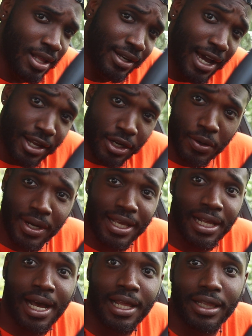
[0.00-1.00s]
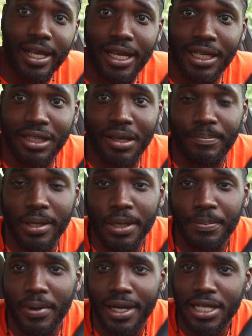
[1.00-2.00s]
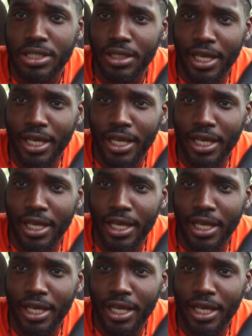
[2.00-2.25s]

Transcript: Now I know they got like the people that's